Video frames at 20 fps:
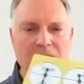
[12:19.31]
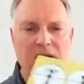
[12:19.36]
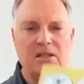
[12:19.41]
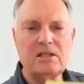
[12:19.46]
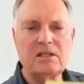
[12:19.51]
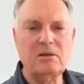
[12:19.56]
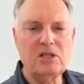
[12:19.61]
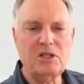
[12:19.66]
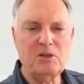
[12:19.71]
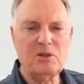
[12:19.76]

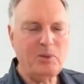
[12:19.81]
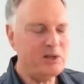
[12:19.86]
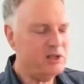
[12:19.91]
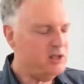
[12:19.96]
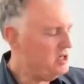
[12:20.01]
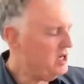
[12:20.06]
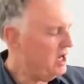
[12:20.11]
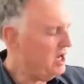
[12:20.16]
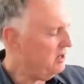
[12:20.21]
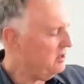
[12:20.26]
So we'll just put
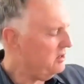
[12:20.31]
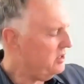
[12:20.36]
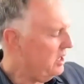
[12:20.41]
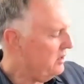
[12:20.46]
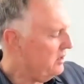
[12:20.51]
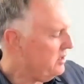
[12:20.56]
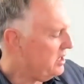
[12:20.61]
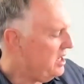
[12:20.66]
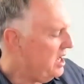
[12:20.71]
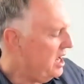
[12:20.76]
you down on the
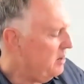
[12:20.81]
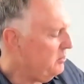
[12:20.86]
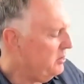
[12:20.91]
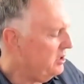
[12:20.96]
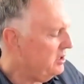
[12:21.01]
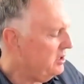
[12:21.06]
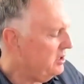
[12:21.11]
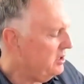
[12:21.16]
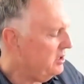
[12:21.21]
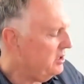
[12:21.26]
other
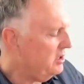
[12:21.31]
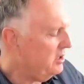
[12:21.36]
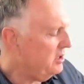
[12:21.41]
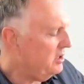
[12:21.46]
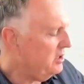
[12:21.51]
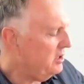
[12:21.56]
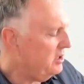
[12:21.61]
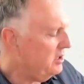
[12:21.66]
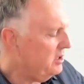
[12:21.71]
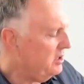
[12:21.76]
camera as well,